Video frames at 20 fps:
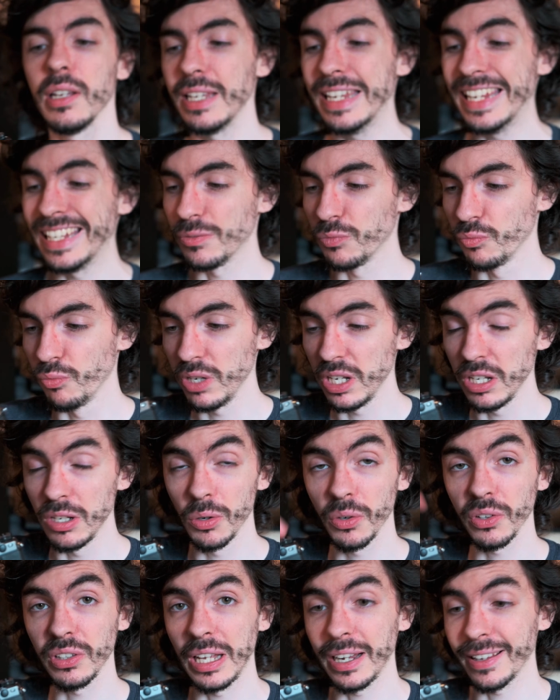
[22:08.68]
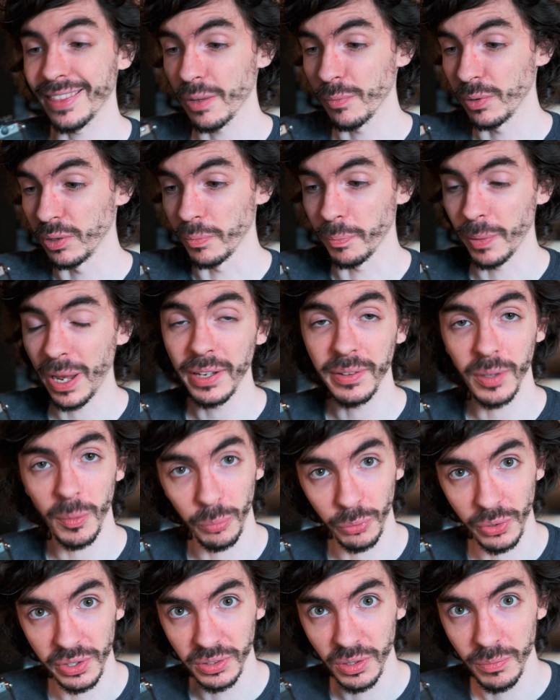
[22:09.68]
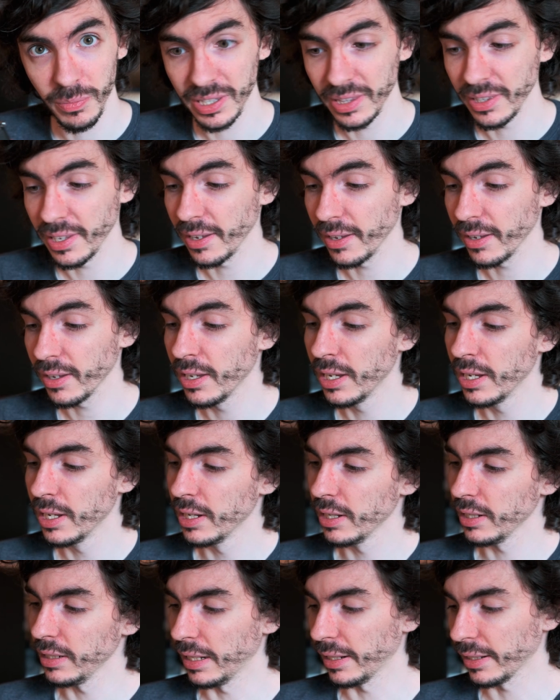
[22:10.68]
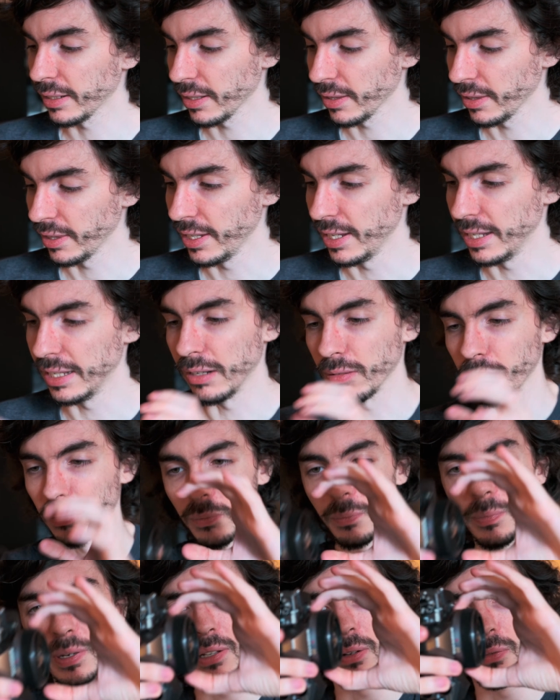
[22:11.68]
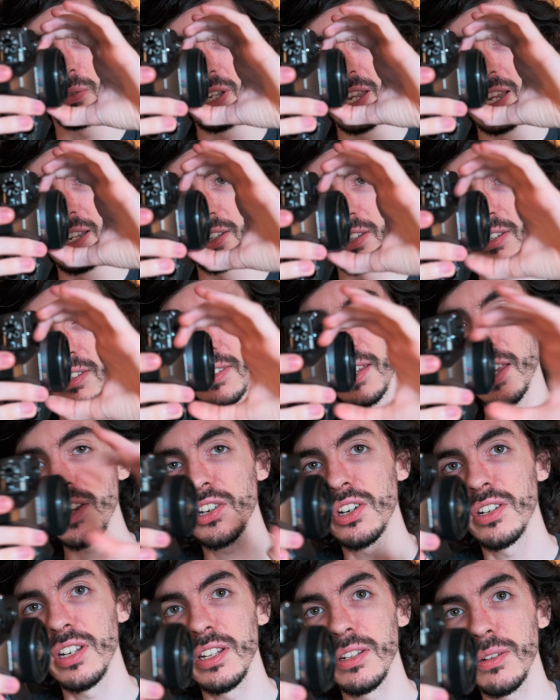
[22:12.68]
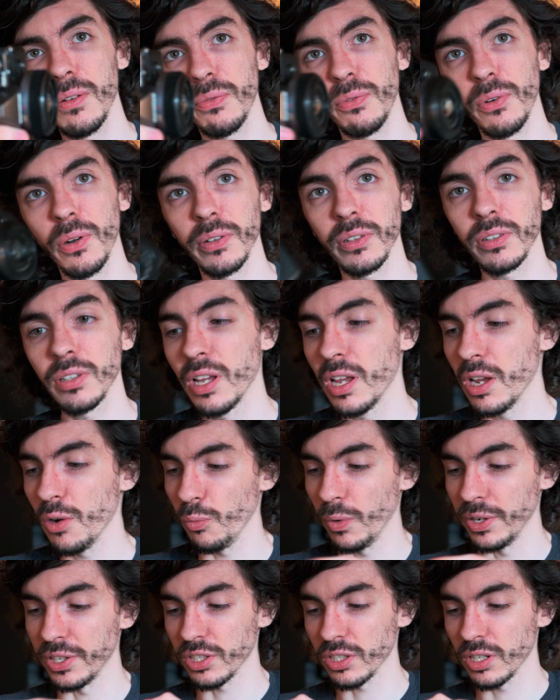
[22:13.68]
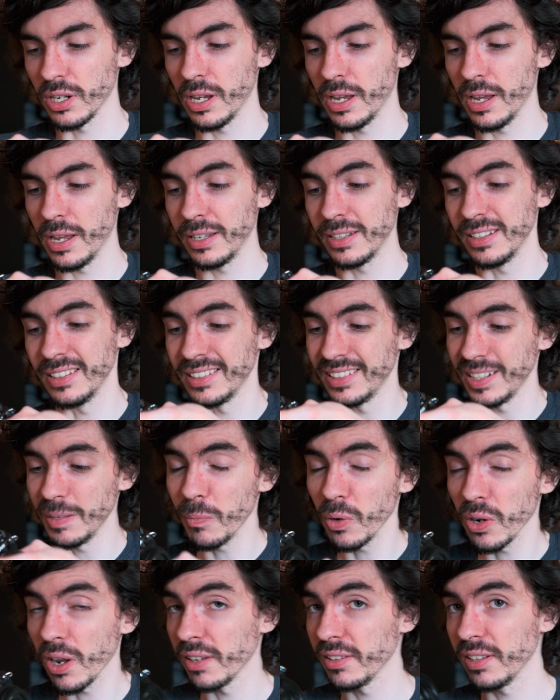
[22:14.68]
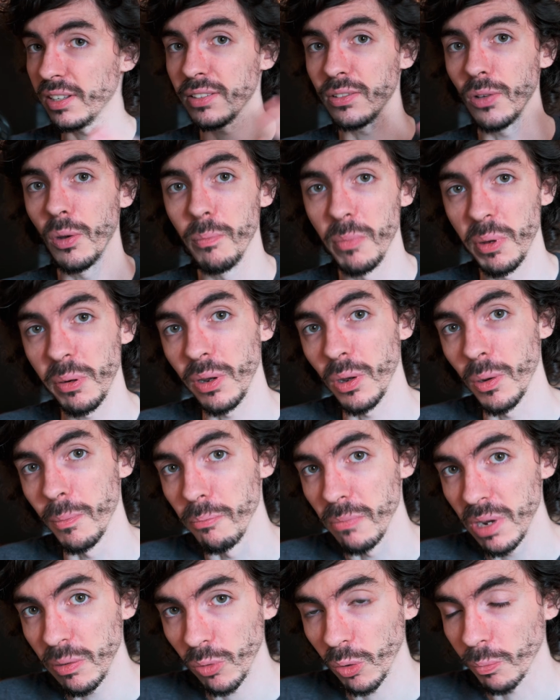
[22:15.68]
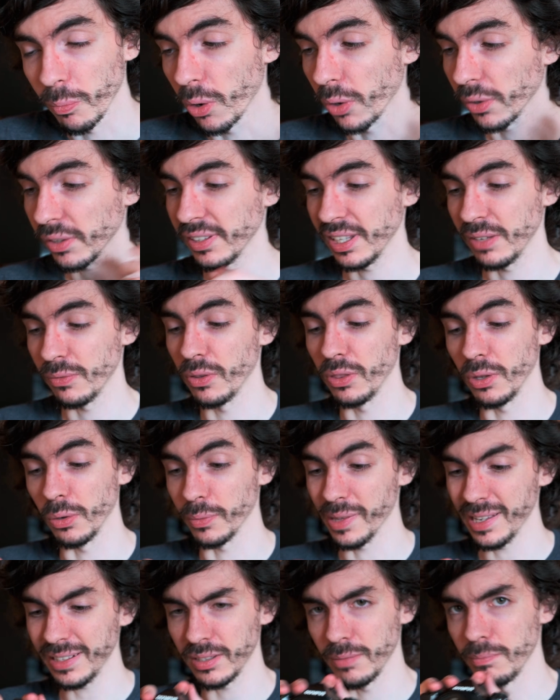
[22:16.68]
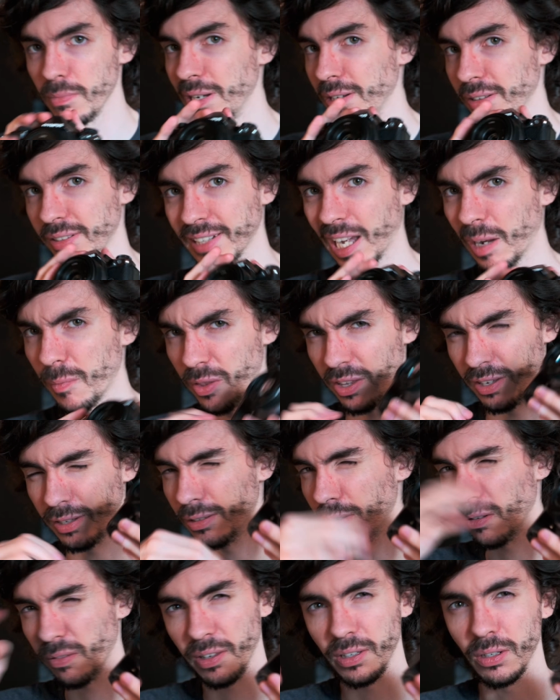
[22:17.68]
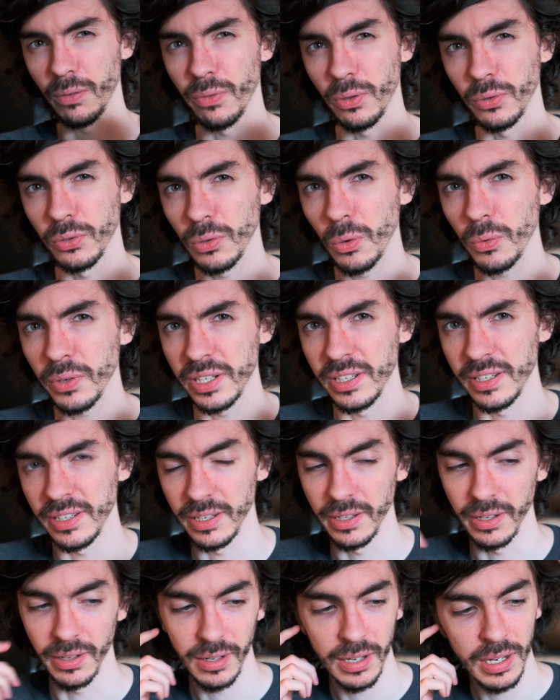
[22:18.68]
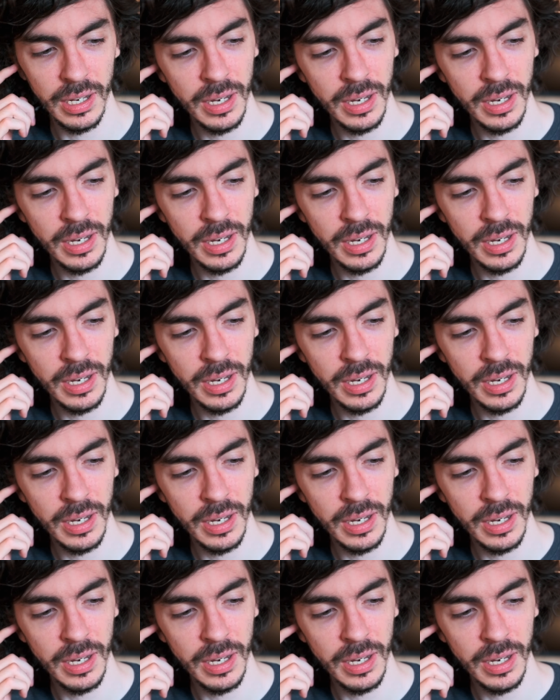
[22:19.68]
it really looks like there is a pentaprism in there, like the little bit of an indentation in the front, which symbolizes a mirror box, even though that's a mirrorless camera, there's nothing of the sort in here.